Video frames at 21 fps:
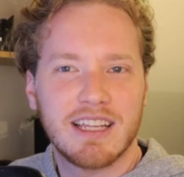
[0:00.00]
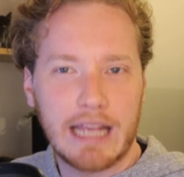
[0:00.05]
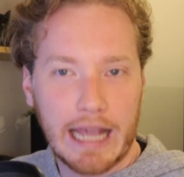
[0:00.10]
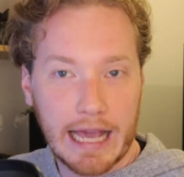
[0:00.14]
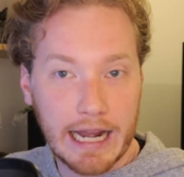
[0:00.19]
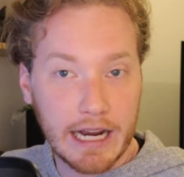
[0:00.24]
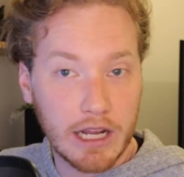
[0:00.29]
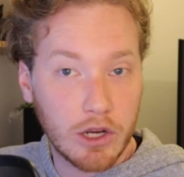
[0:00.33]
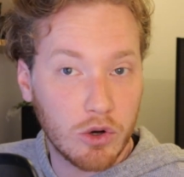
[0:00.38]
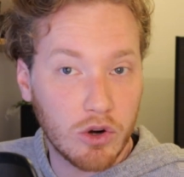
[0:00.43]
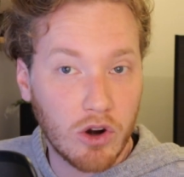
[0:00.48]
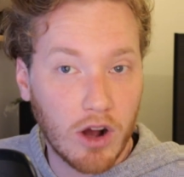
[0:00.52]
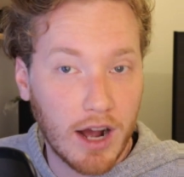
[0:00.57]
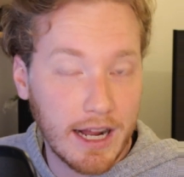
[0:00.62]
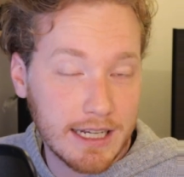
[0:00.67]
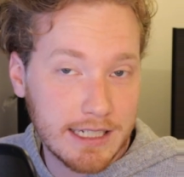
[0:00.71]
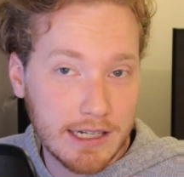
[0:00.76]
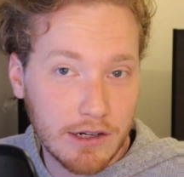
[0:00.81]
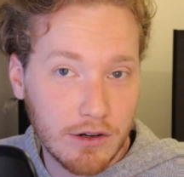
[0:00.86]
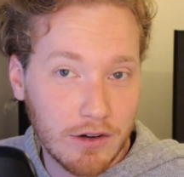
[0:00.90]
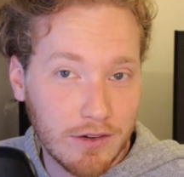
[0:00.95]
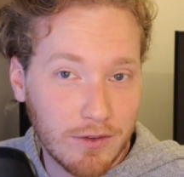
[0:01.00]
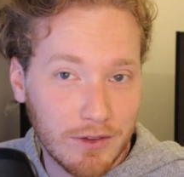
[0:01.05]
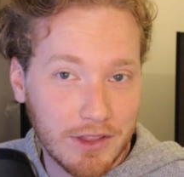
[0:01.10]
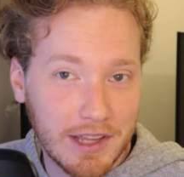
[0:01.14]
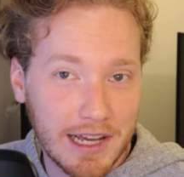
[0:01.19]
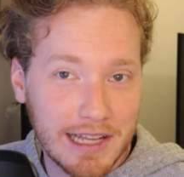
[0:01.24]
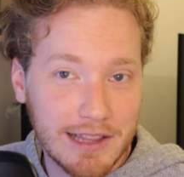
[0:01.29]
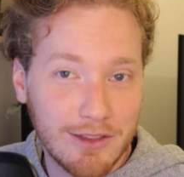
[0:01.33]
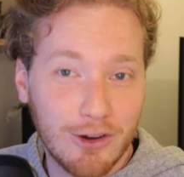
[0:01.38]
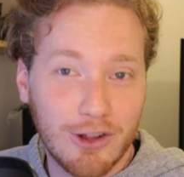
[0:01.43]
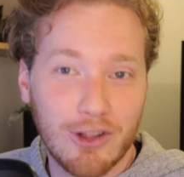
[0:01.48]
get a good idea of what
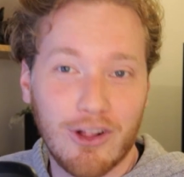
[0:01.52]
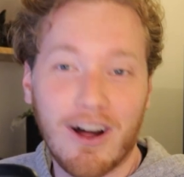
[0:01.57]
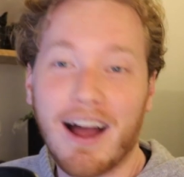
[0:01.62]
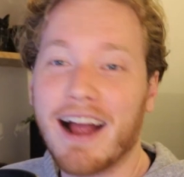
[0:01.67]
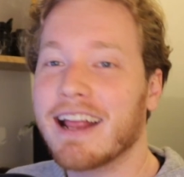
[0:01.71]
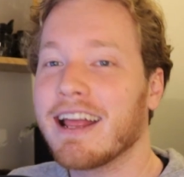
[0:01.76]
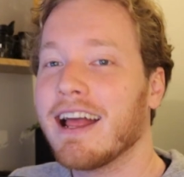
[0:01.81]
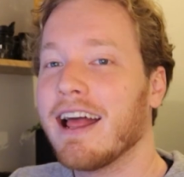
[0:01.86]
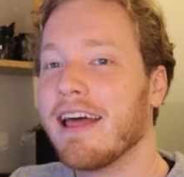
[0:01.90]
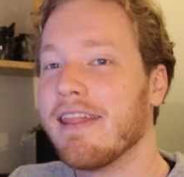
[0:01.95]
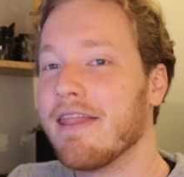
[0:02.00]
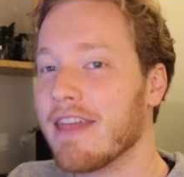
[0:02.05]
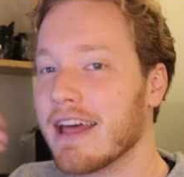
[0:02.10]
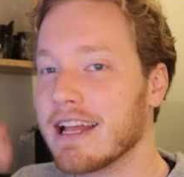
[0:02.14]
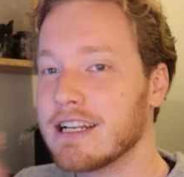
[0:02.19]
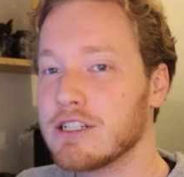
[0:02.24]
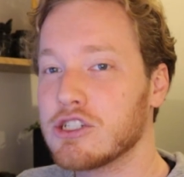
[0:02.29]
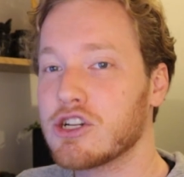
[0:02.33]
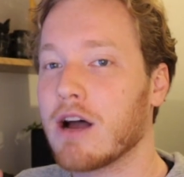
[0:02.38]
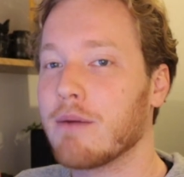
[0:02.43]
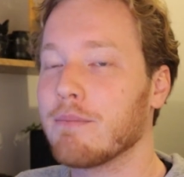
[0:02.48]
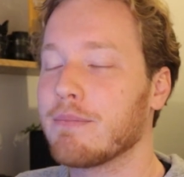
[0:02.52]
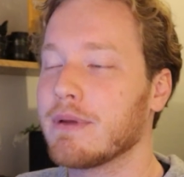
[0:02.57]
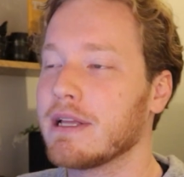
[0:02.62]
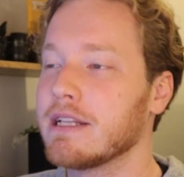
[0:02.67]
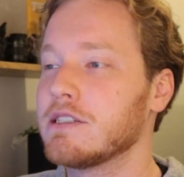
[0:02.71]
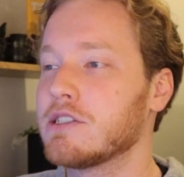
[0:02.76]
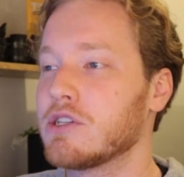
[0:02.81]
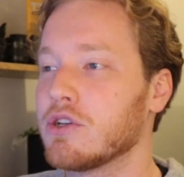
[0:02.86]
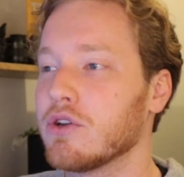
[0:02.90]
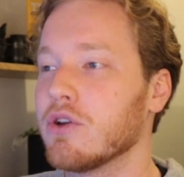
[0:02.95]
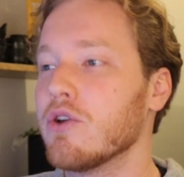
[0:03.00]
they look like, then jump
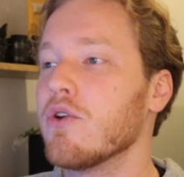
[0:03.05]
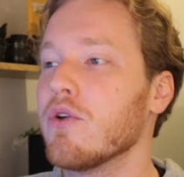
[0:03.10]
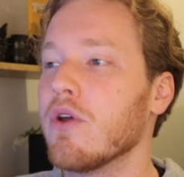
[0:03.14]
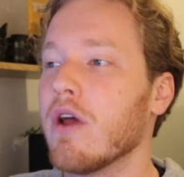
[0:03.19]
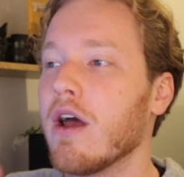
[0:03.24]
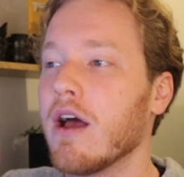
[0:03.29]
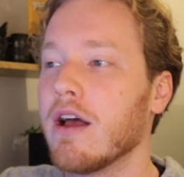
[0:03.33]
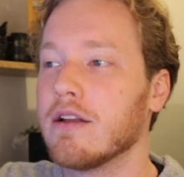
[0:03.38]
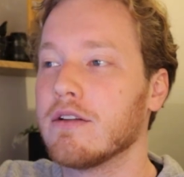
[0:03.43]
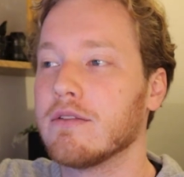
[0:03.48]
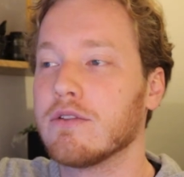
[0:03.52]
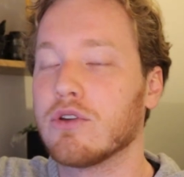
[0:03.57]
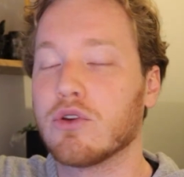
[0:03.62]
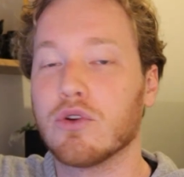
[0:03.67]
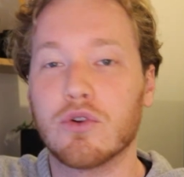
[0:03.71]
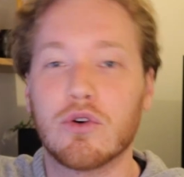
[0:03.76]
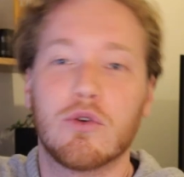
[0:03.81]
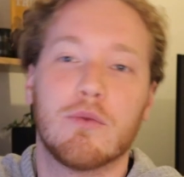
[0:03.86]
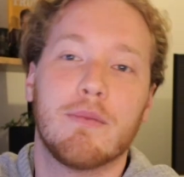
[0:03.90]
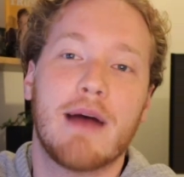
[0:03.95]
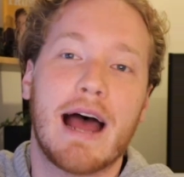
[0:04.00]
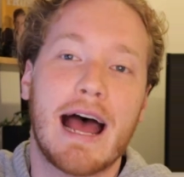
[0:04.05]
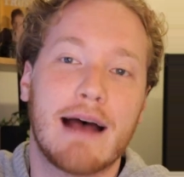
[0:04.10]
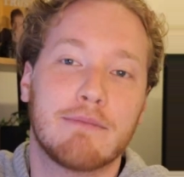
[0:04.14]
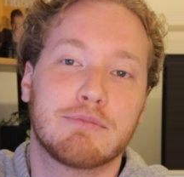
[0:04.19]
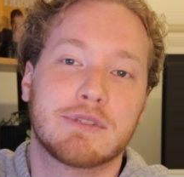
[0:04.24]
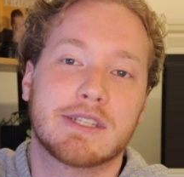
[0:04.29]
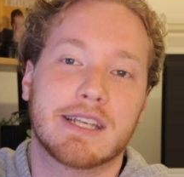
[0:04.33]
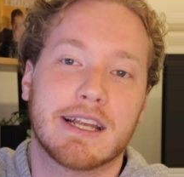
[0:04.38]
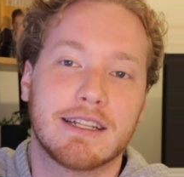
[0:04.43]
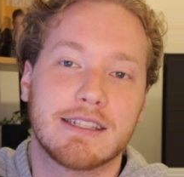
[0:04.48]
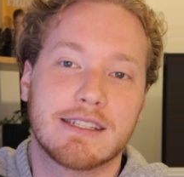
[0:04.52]
into Google
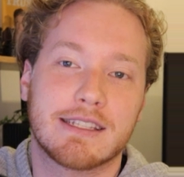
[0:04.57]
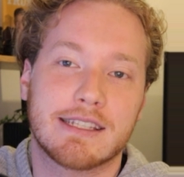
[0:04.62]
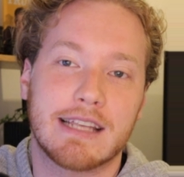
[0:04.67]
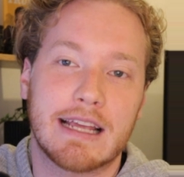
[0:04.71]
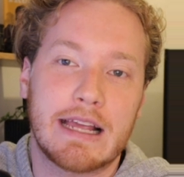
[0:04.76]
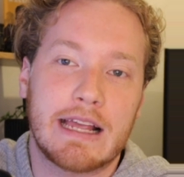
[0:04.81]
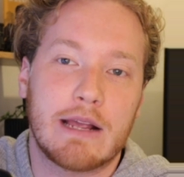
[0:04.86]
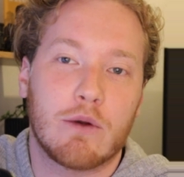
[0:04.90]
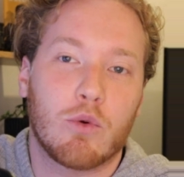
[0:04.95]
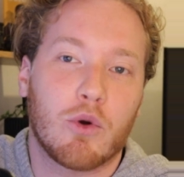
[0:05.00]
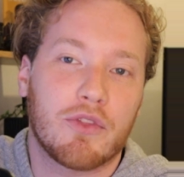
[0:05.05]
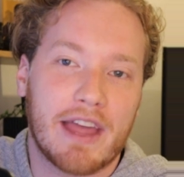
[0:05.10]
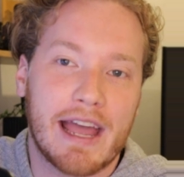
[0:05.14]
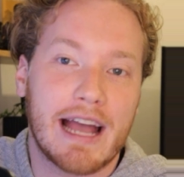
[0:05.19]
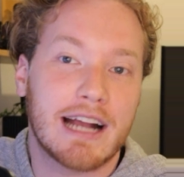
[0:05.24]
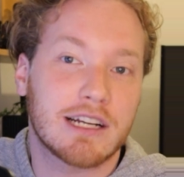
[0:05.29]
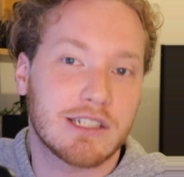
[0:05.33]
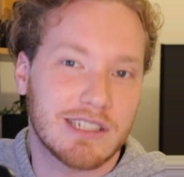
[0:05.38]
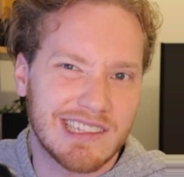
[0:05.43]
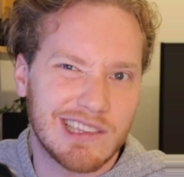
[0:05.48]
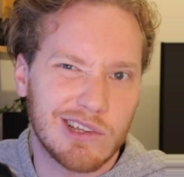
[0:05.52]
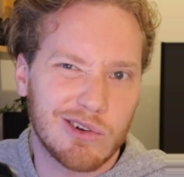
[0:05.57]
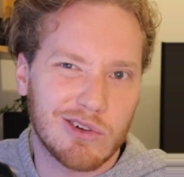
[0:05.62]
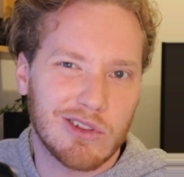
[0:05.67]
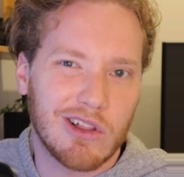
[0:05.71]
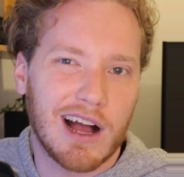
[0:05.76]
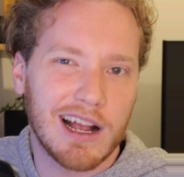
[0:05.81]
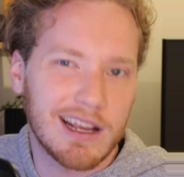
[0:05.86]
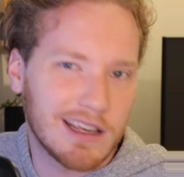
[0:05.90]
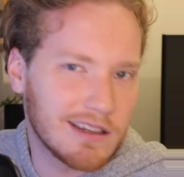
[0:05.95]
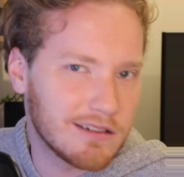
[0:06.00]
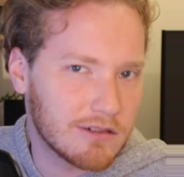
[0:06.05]
Maps and see what they actually look
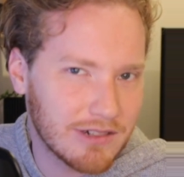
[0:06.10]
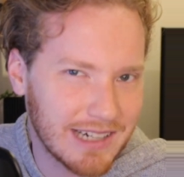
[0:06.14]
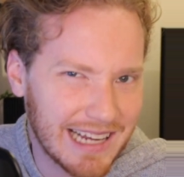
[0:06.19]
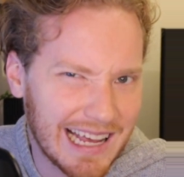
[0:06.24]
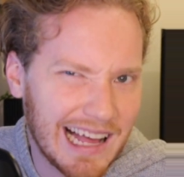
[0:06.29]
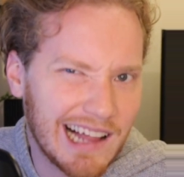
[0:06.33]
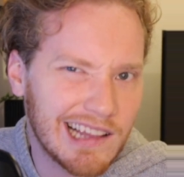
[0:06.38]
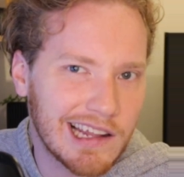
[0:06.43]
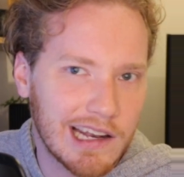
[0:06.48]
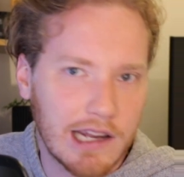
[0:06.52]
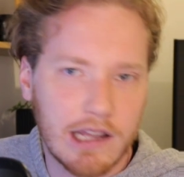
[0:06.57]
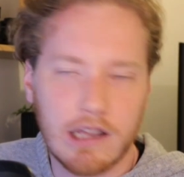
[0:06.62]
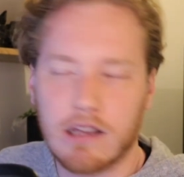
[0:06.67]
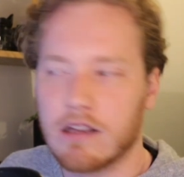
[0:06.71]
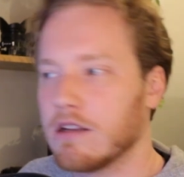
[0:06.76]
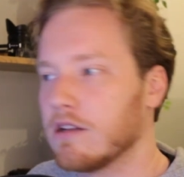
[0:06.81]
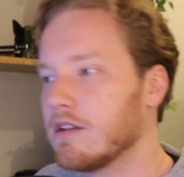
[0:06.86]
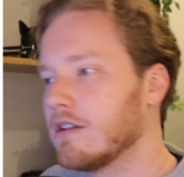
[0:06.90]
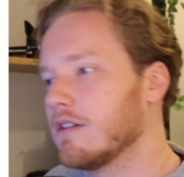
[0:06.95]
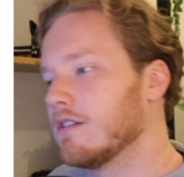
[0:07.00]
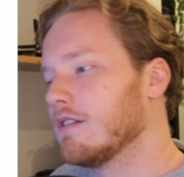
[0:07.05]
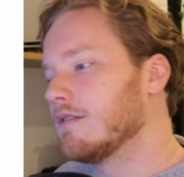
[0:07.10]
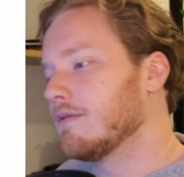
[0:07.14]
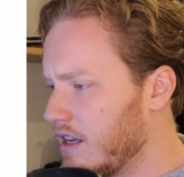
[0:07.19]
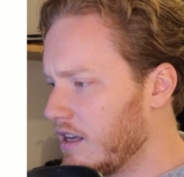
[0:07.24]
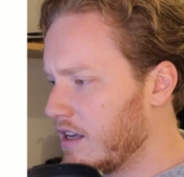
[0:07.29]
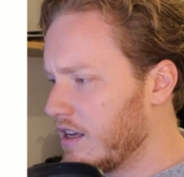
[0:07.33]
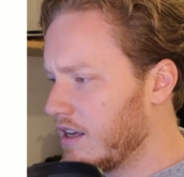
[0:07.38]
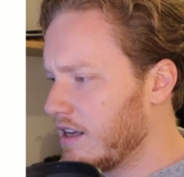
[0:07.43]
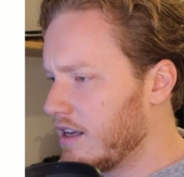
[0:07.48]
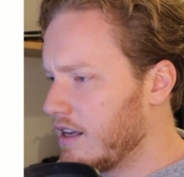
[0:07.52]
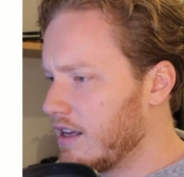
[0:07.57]
like in reality.
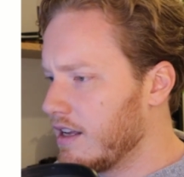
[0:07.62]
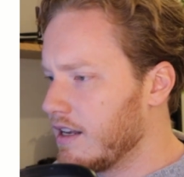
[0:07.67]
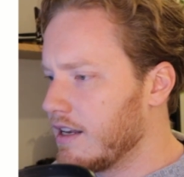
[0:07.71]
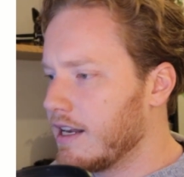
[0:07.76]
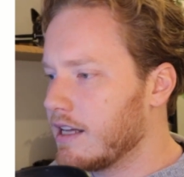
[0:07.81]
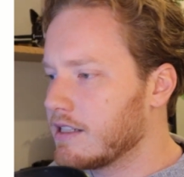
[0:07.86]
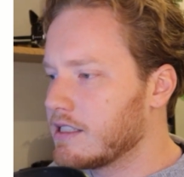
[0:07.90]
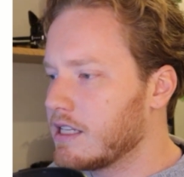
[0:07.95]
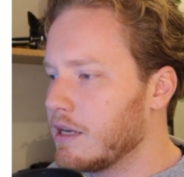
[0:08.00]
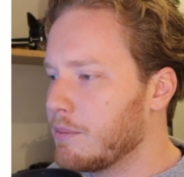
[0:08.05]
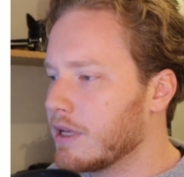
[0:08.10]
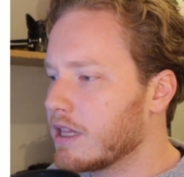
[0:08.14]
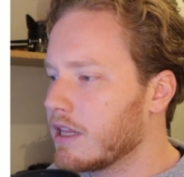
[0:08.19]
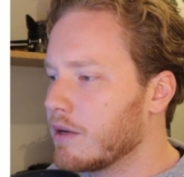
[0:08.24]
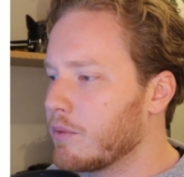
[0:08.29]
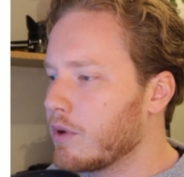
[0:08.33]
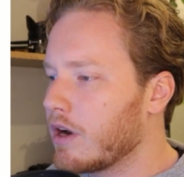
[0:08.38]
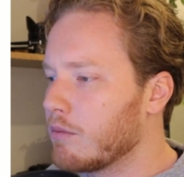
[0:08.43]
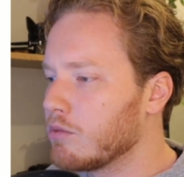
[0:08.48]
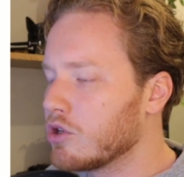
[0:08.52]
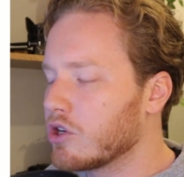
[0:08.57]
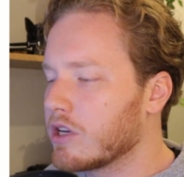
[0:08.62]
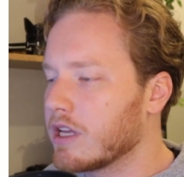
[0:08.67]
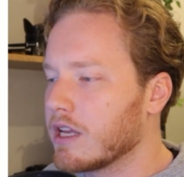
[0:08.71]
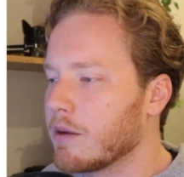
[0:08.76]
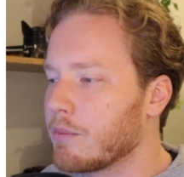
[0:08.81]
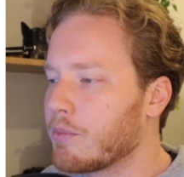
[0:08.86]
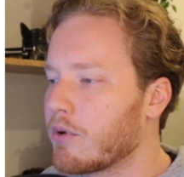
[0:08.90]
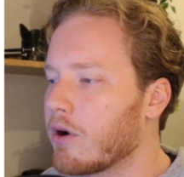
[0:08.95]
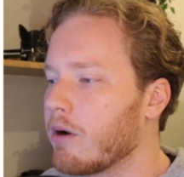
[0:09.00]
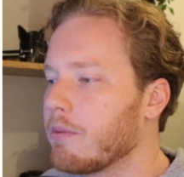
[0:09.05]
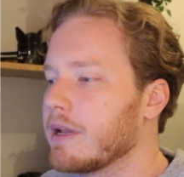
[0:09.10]
Now, typically when I'm looking
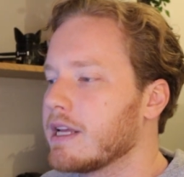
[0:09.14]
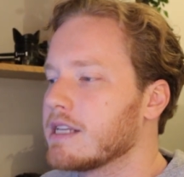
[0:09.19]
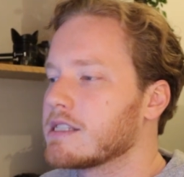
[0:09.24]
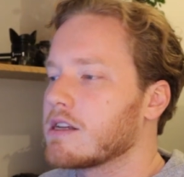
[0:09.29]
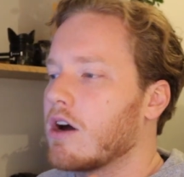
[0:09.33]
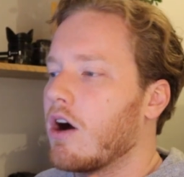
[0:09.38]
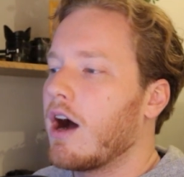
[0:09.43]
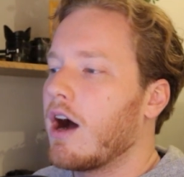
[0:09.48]
at properties,